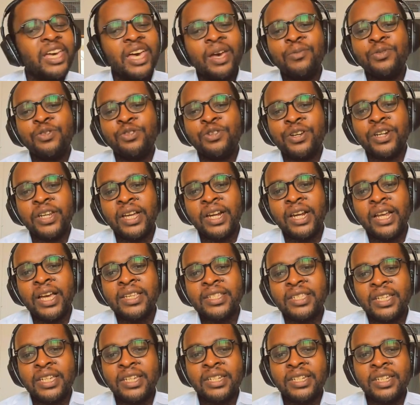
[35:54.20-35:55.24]
came to a
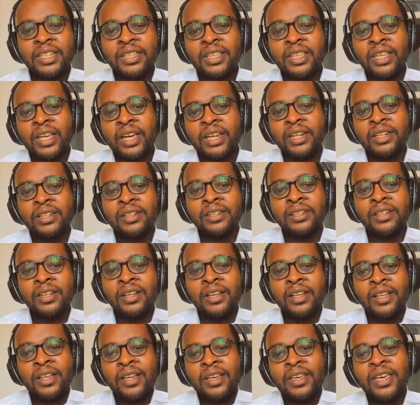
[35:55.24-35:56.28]
realization that,
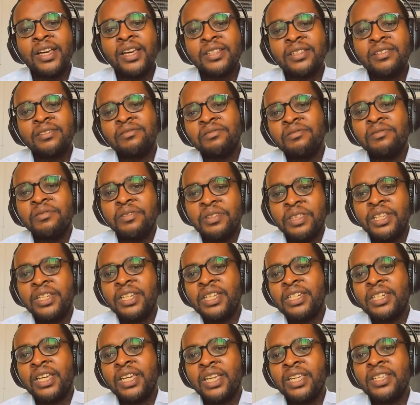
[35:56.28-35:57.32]
yes, the
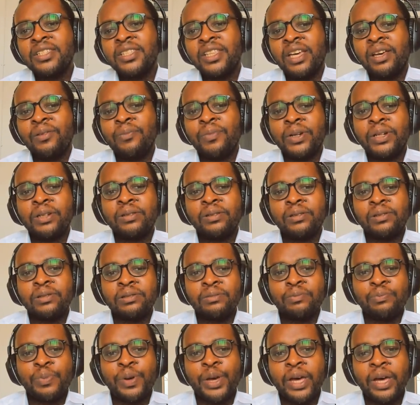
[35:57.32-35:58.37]
data is there, but
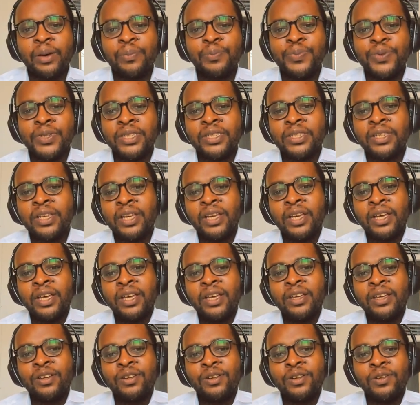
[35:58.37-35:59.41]
perhaps,
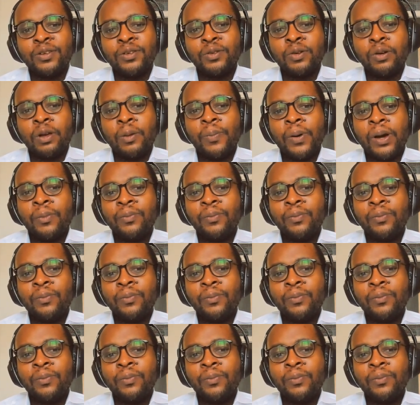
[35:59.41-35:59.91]
we